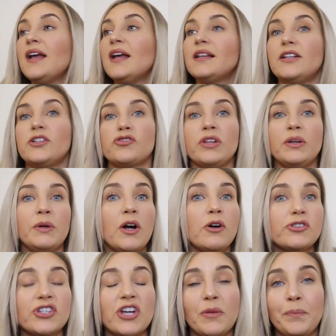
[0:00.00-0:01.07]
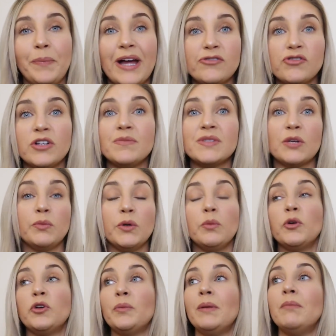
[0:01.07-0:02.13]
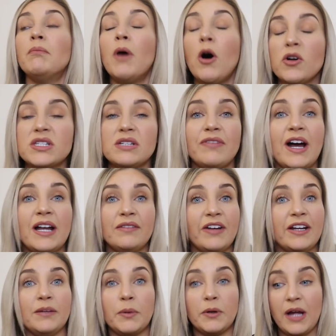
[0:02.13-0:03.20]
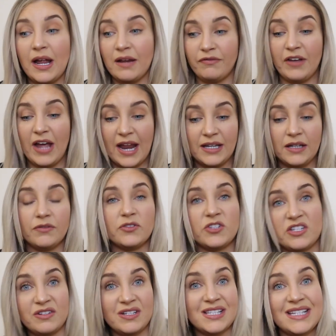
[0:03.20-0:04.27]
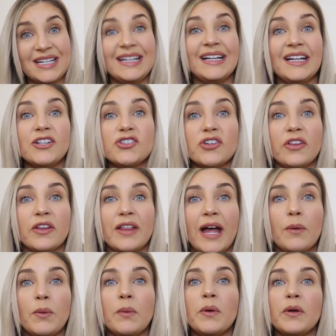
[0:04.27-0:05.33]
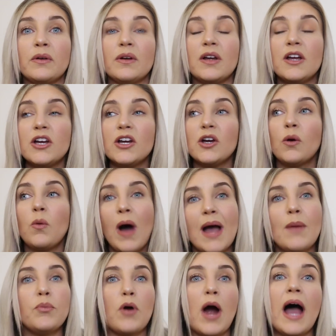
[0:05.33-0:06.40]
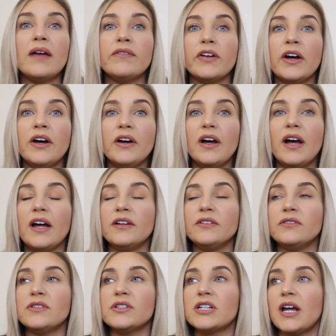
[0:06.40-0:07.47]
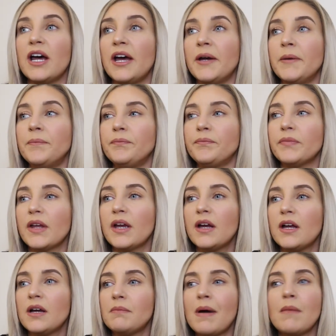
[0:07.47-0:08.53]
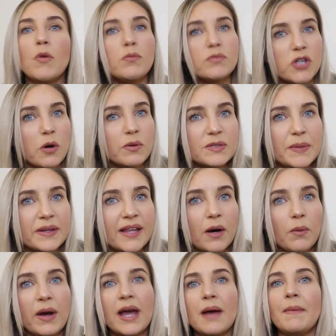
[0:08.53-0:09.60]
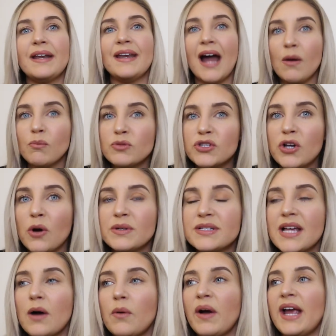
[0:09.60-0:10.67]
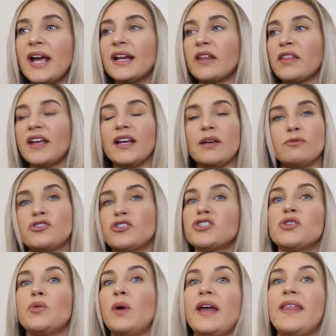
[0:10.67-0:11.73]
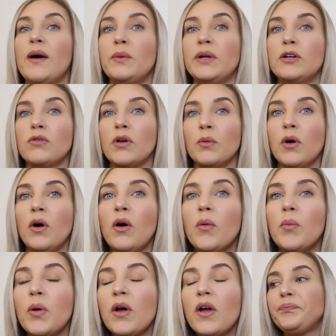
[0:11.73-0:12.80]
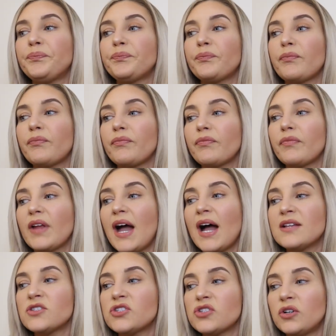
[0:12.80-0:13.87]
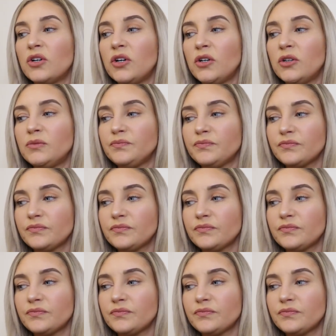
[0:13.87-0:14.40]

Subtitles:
literally, we all shared bedrooms and we would have been mortified if any of us had seen each other. Like, we were quite private, and my mum's always been that way, my nan was always that way, and I think it was just the way that we grew up. And so,